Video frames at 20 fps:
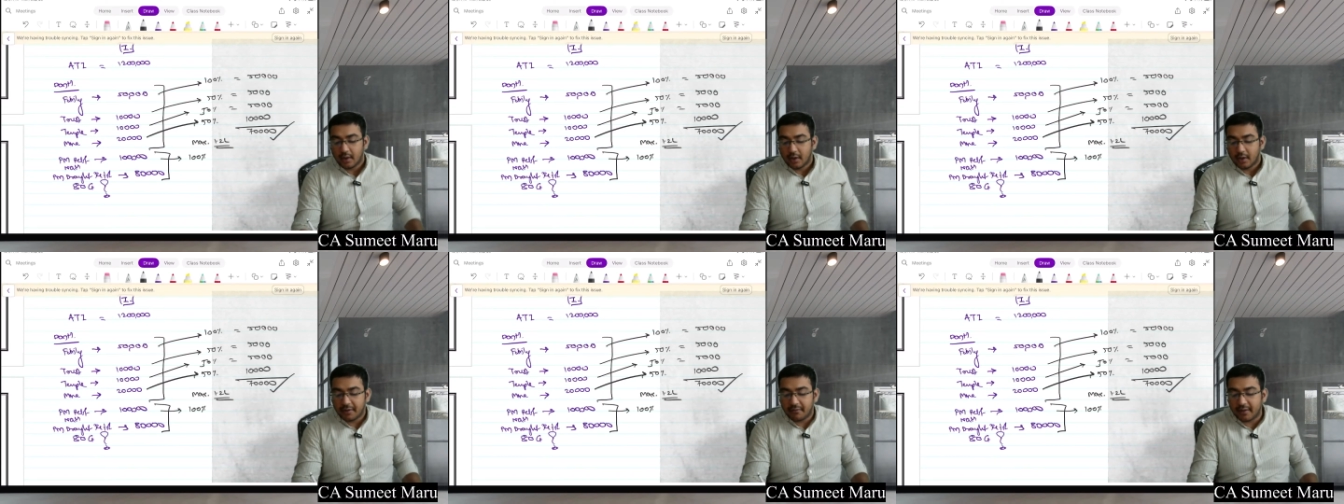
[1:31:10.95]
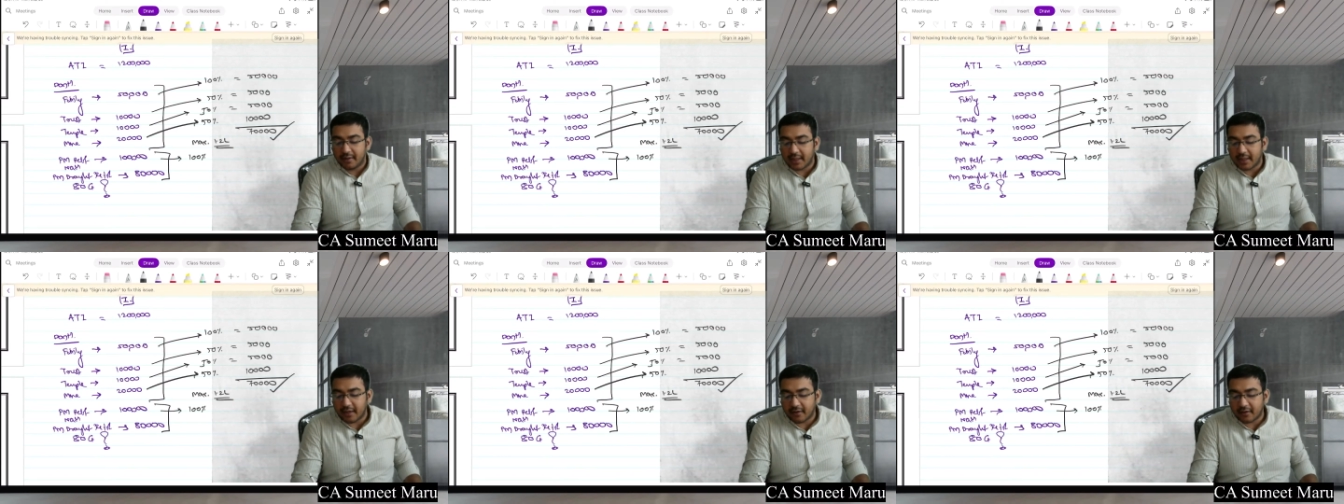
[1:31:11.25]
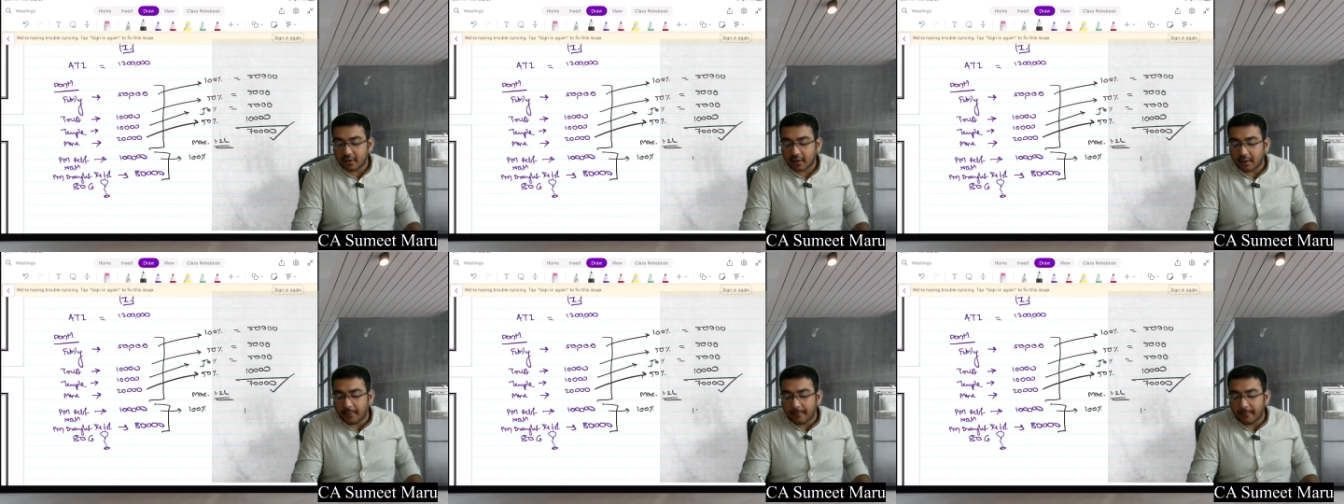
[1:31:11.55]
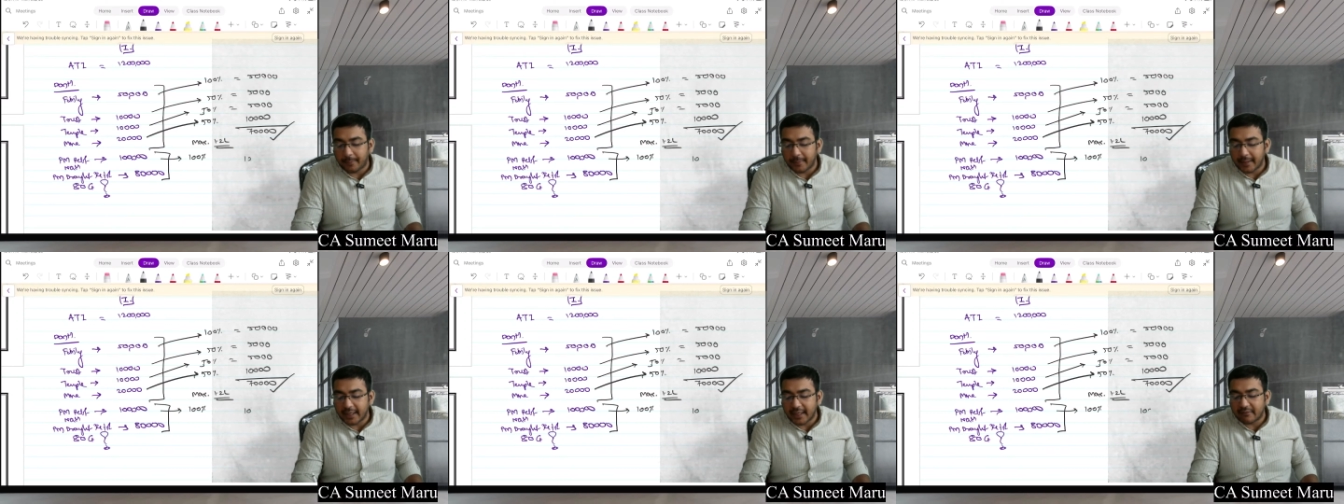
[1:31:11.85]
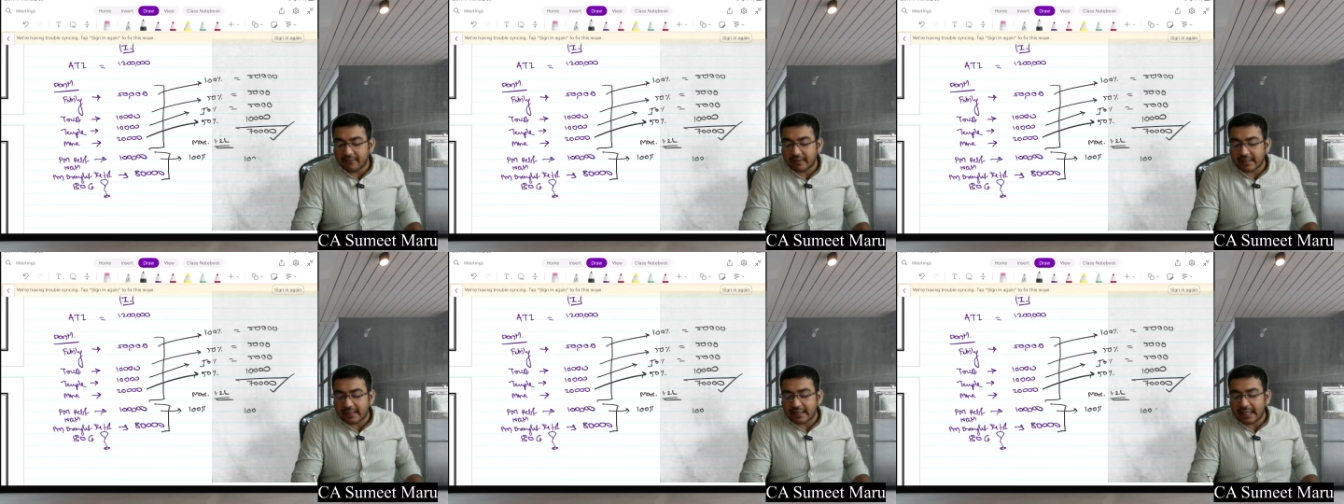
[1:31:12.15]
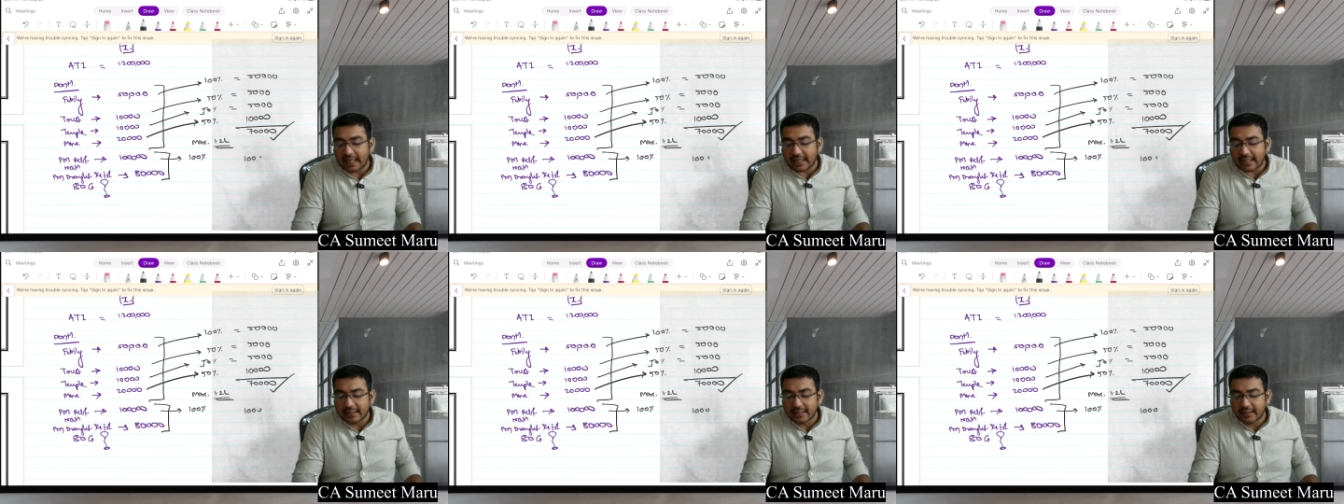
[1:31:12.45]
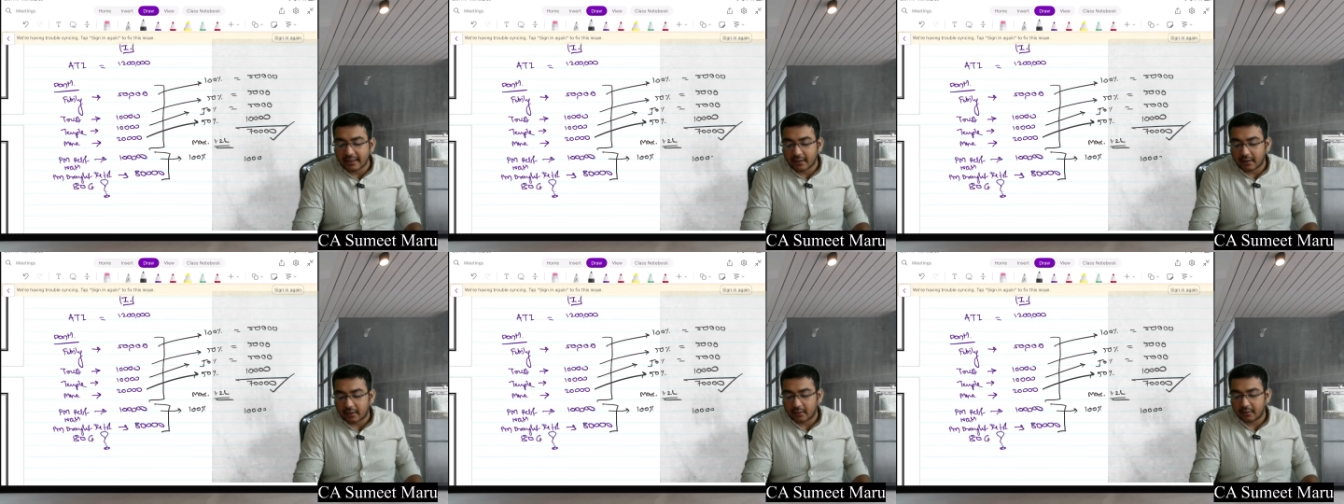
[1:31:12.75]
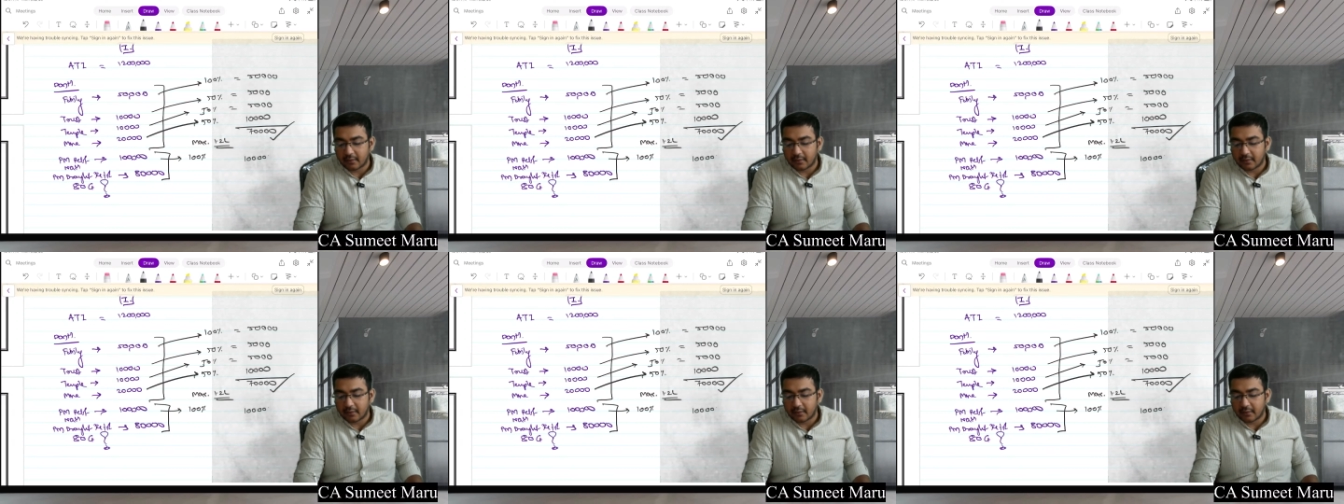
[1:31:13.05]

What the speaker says: You will get complete 1 lakh here.